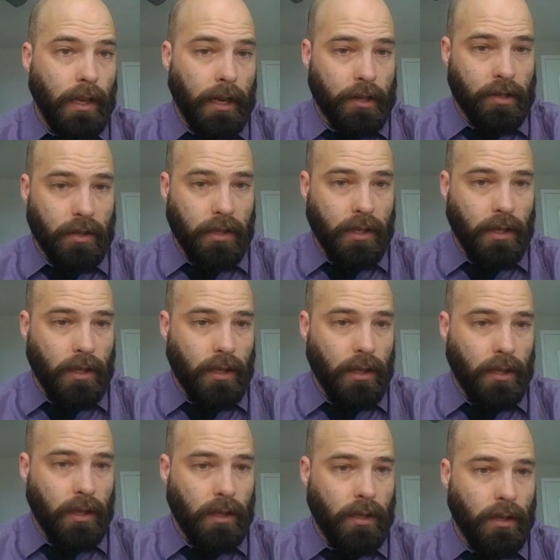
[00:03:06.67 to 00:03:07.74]

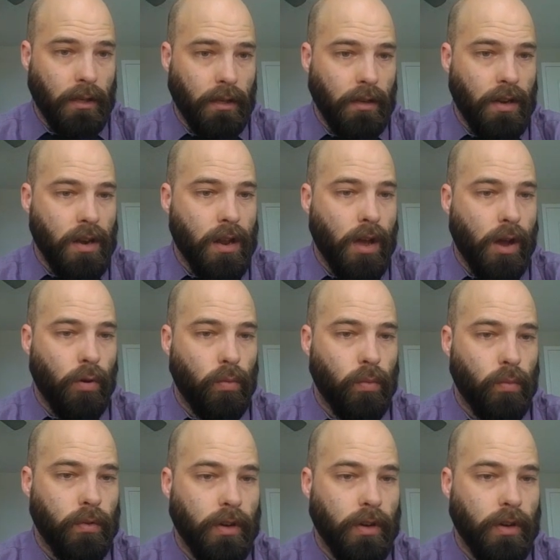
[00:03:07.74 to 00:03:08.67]
Actually, no,